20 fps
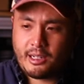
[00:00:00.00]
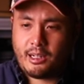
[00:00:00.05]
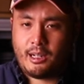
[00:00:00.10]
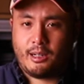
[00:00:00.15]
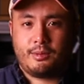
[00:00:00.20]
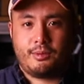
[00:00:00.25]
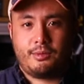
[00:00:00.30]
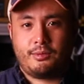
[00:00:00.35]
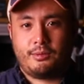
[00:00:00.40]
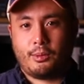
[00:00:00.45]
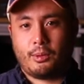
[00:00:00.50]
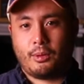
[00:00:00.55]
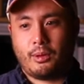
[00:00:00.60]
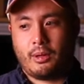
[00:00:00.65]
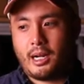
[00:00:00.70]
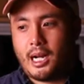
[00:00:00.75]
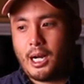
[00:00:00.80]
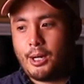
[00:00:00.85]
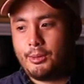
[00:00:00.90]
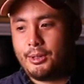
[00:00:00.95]
enough
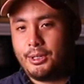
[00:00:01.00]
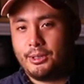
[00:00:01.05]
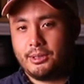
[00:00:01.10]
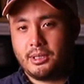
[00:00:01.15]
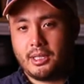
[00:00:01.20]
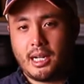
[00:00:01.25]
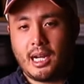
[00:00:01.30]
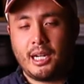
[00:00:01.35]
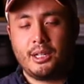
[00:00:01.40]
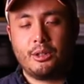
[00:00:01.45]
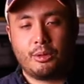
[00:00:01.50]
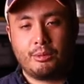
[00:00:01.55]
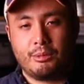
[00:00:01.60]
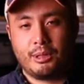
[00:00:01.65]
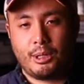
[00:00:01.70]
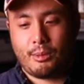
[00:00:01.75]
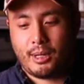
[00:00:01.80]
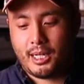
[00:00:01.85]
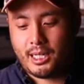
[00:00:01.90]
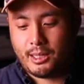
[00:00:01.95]
for how we use it. I
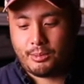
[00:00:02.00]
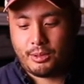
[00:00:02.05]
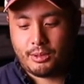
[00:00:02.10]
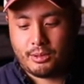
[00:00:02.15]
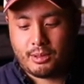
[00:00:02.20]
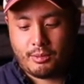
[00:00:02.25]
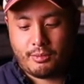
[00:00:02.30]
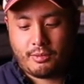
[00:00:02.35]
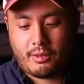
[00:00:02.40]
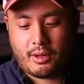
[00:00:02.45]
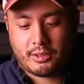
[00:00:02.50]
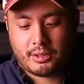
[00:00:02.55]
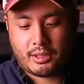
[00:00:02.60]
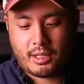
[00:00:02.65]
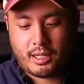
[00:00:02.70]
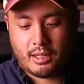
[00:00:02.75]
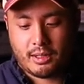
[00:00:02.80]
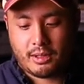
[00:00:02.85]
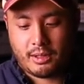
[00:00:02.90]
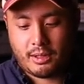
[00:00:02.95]
normally wind up using false
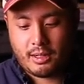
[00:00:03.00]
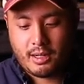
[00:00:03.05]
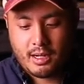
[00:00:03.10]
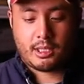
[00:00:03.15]
color